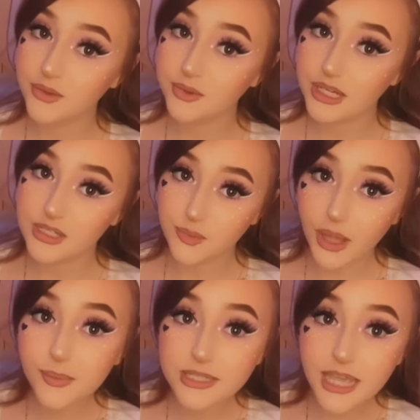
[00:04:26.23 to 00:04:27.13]
the Rearz
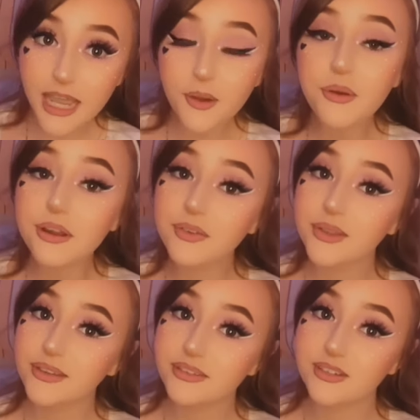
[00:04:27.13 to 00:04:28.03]
website or if you
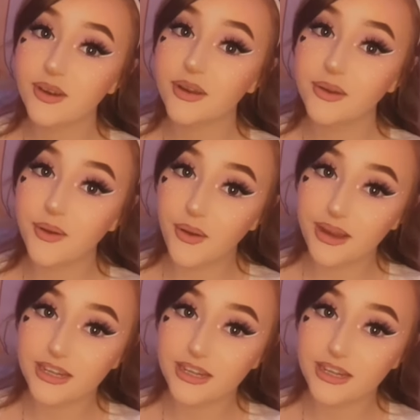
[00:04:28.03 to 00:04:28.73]
live in Toronto going